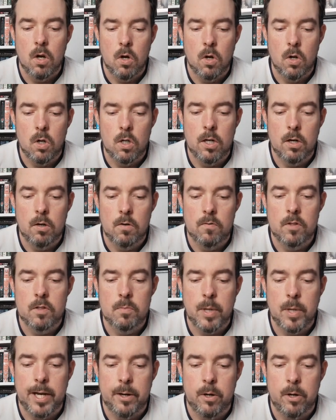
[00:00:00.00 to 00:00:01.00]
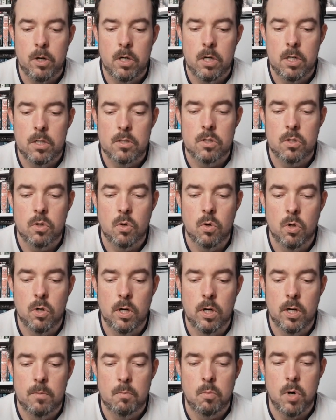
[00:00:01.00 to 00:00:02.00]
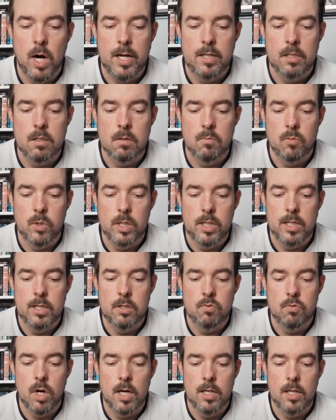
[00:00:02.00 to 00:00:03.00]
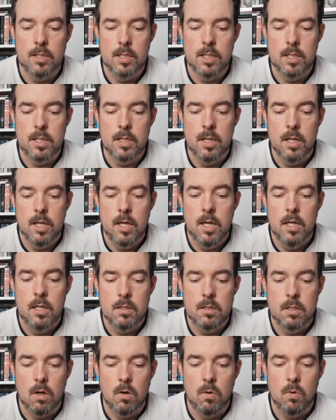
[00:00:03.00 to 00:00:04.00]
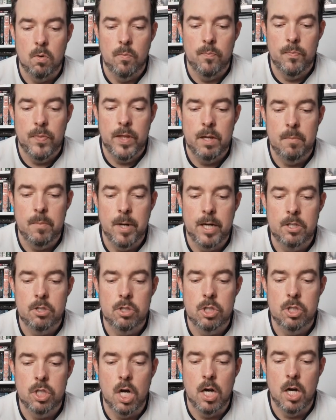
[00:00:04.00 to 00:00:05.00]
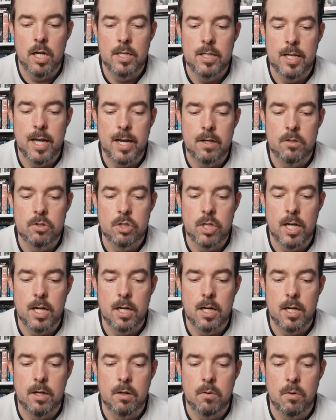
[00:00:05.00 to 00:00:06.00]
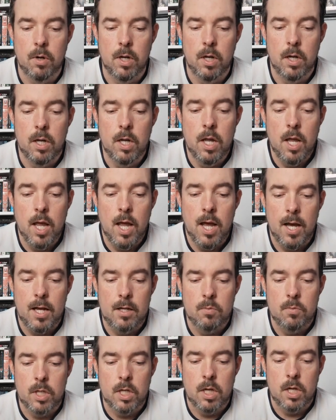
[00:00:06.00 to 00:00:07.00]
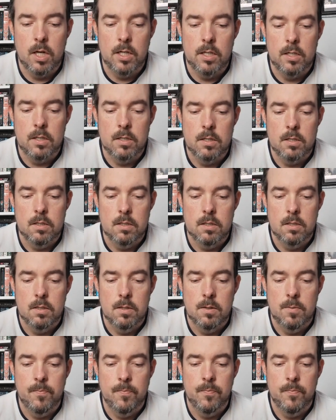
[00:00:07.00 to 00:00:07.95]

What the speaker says: All know of his power and scorn and praise him with each rising, so he may shine down gently and with kindness.